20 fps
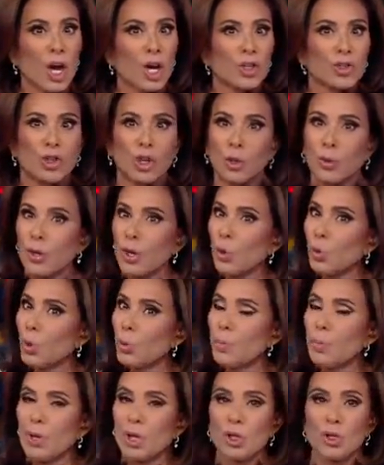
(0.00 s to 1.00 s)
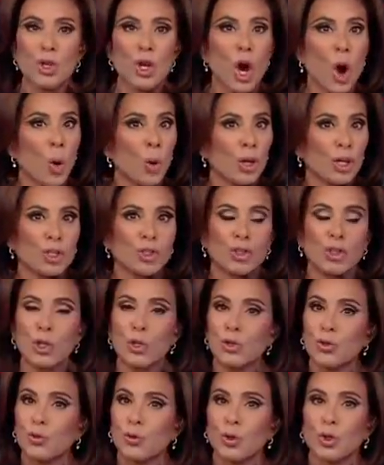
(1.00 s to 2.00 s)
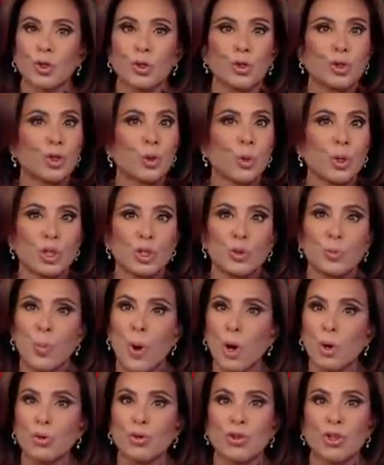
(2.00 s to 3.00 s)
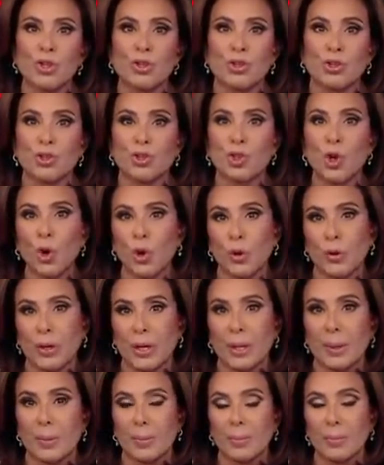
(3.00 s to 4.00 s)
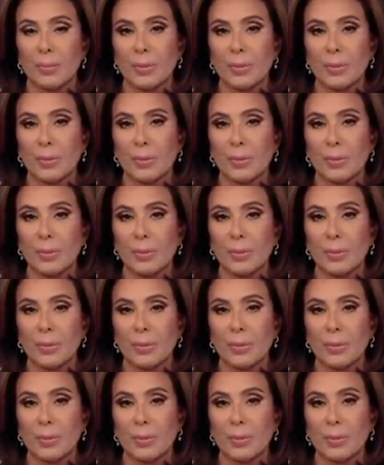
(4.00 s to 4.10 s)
so there would be no excuse for it to expose this story.